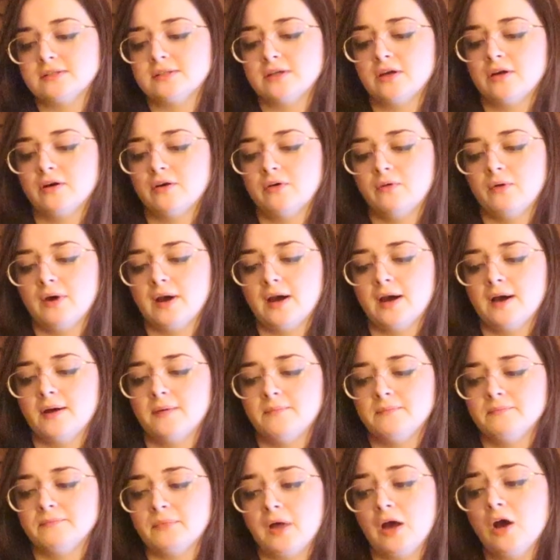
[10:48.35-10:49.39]
So
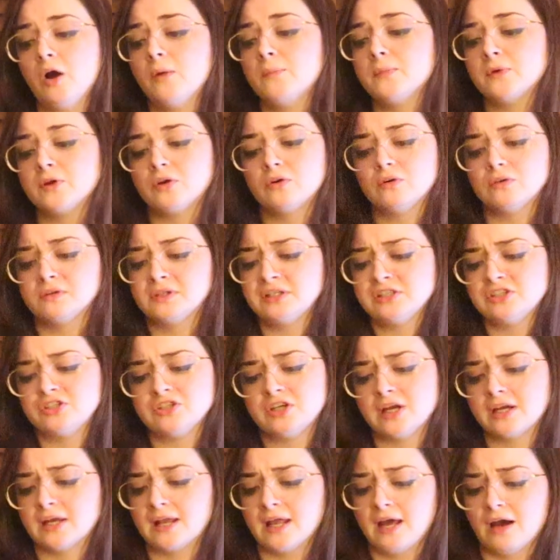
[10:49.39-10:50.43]
um, I hope that you'll at least
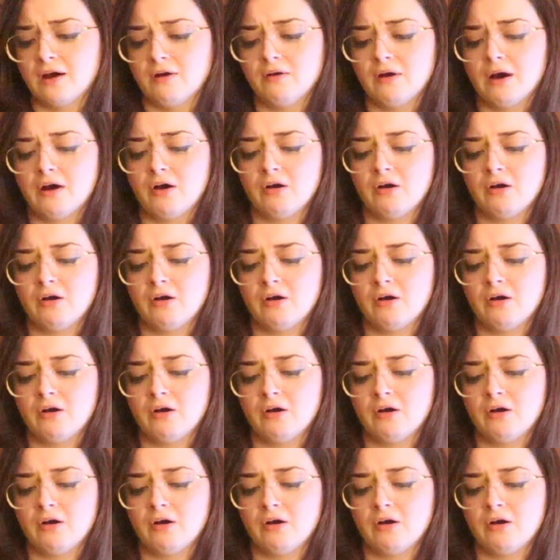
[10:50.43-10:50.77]
check it out.